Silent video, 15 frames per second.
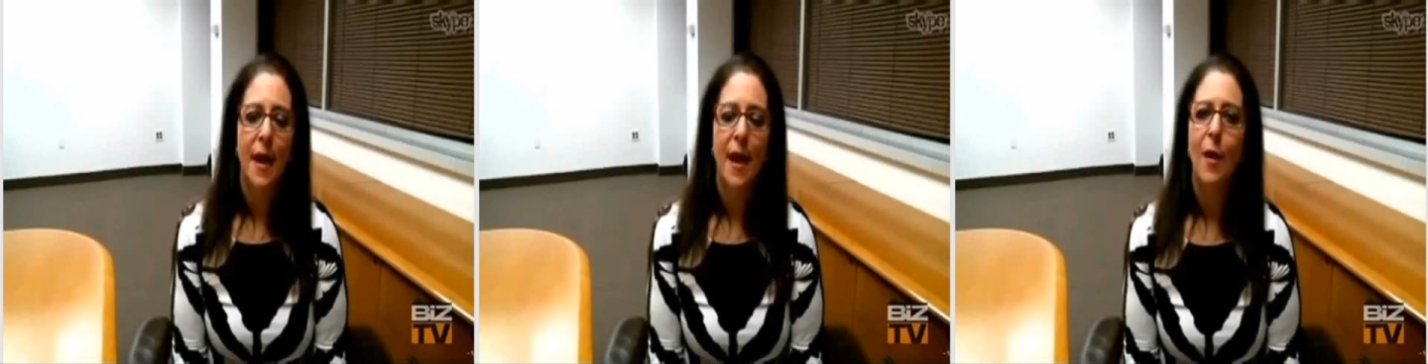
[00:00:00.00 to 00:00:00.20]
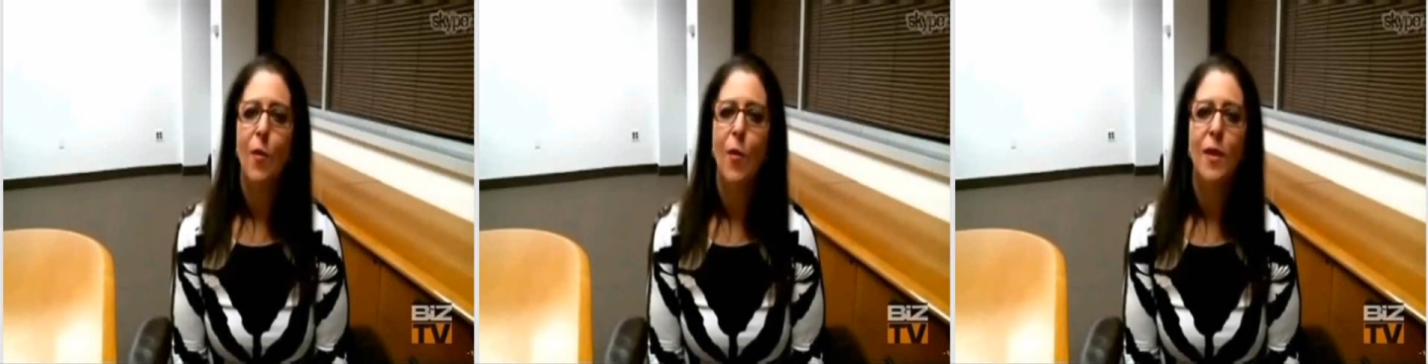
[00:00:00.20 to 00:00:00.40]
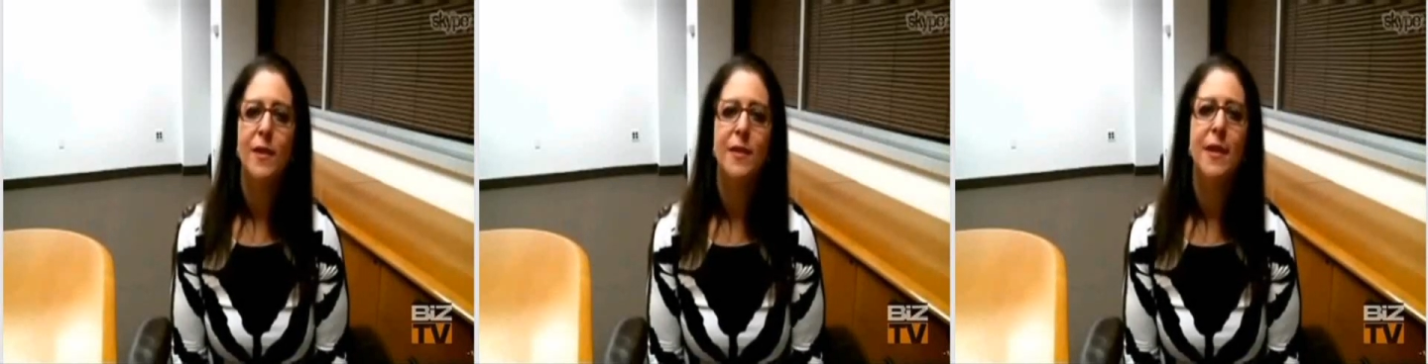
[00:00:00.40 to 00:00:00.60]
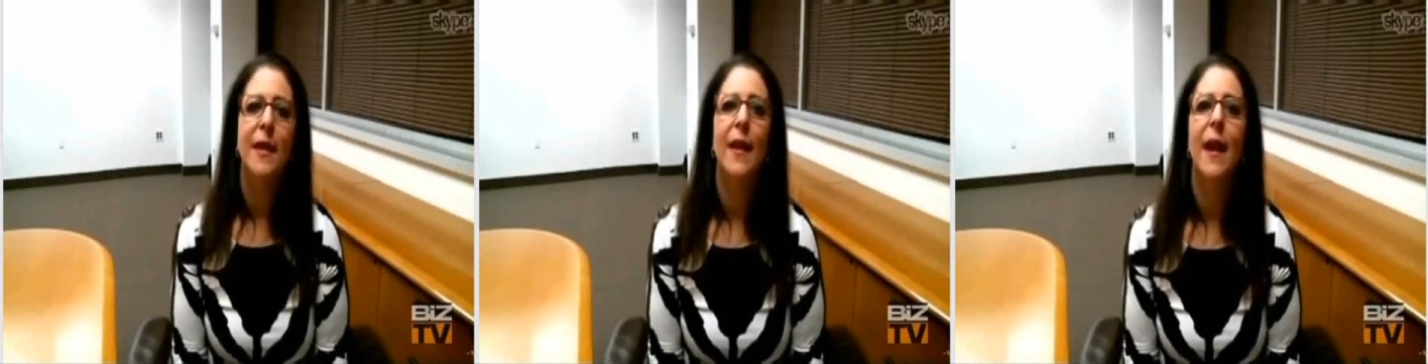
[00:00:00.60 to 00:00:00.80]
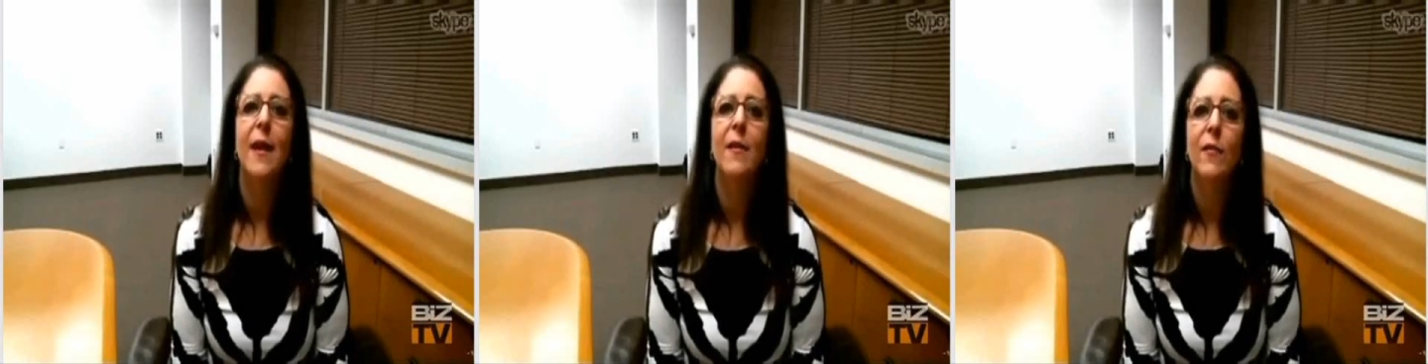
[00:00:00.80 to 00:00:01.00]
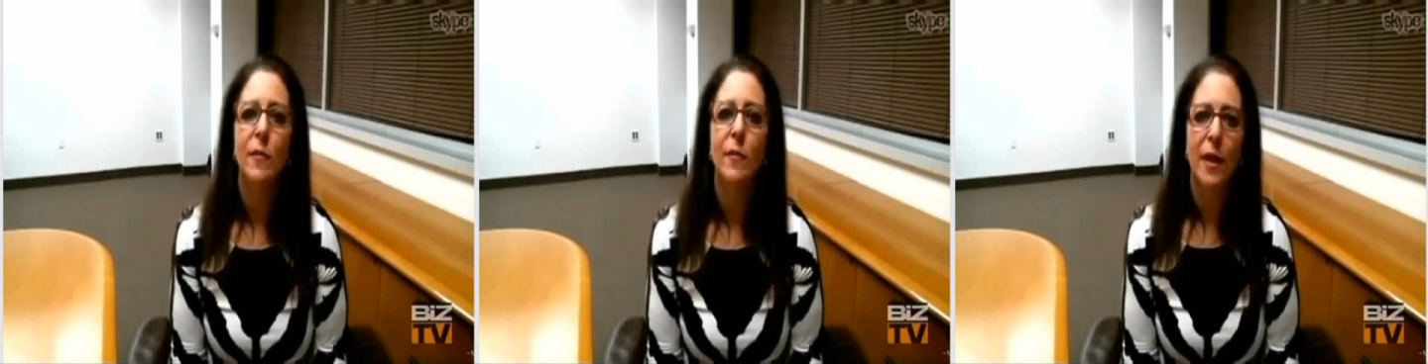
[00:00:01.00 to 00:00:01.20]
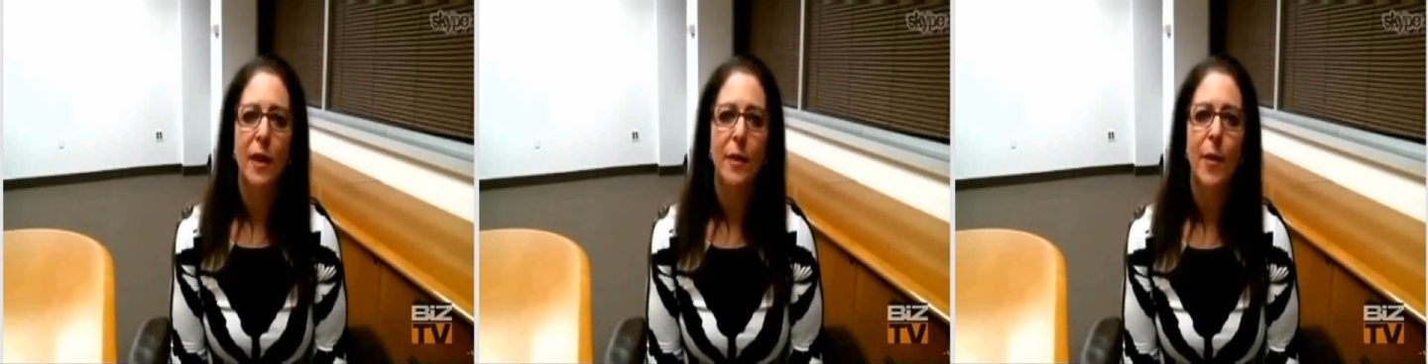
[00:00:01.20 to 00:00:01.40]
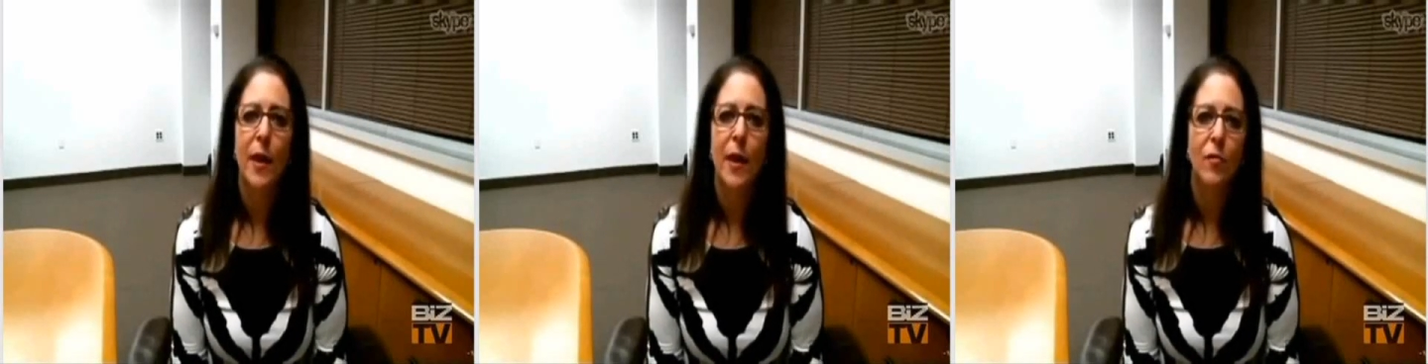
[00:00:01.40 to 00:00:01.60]
I want to tell everybody
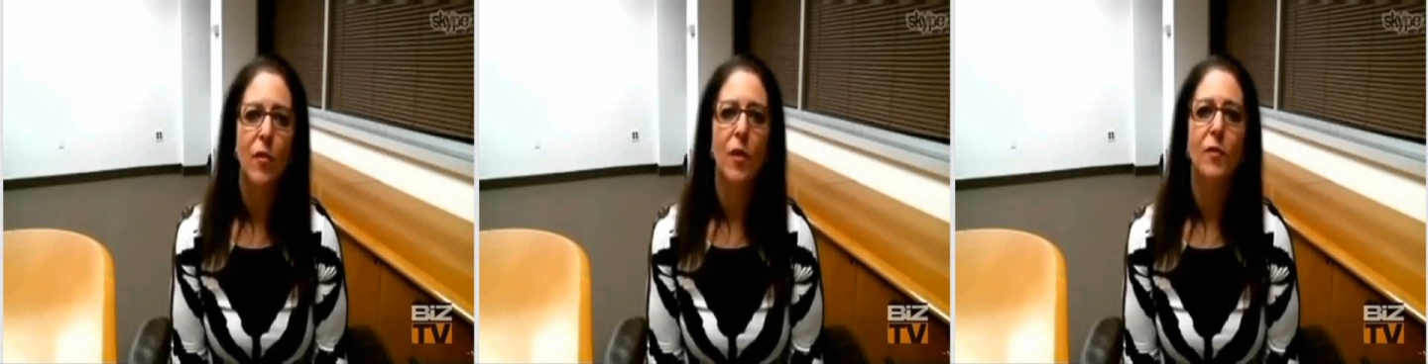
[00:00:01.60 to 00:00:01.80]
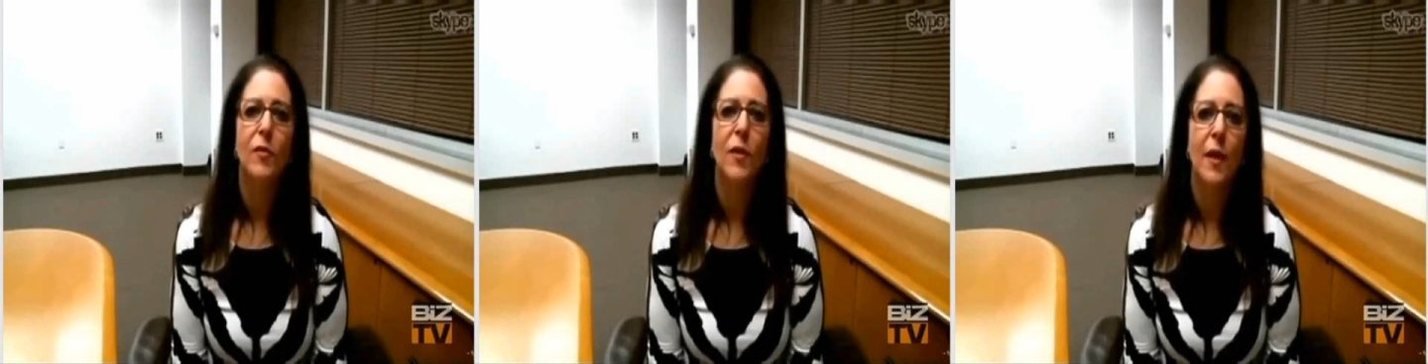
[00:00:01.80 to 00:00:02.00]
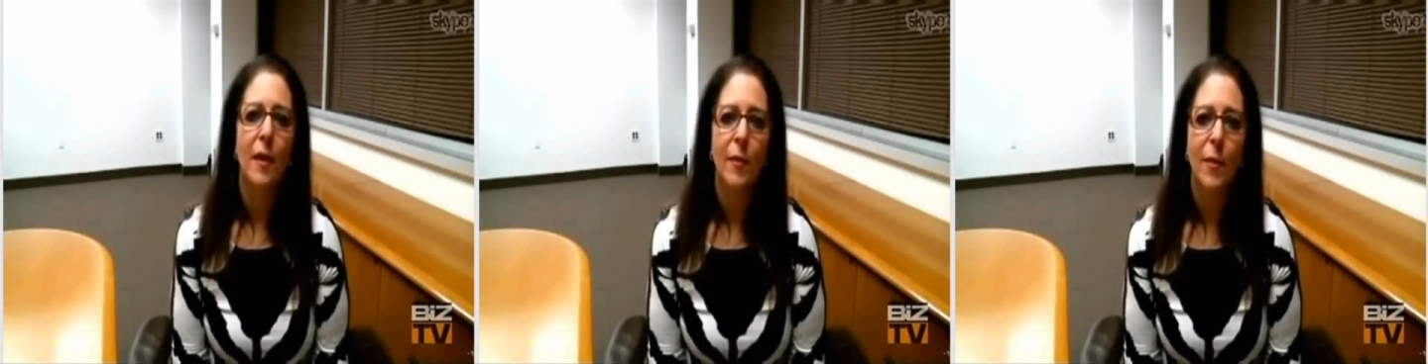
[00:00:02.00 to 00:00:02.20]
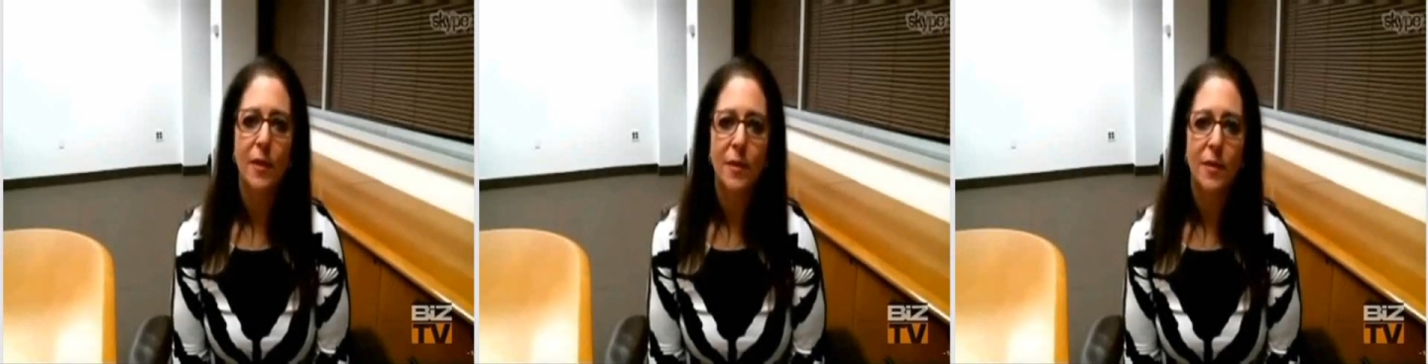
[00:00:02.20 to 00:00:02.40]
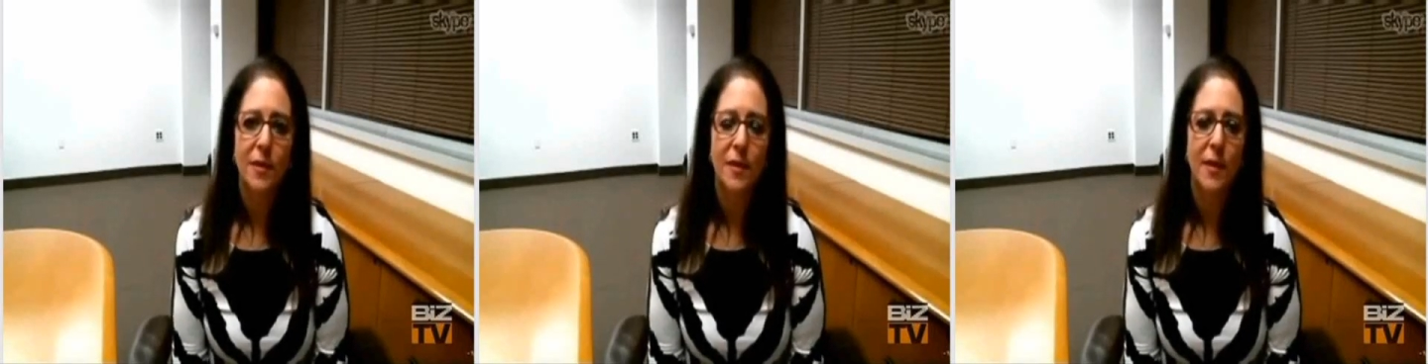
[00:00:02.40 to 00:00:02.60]
about grown diamonds.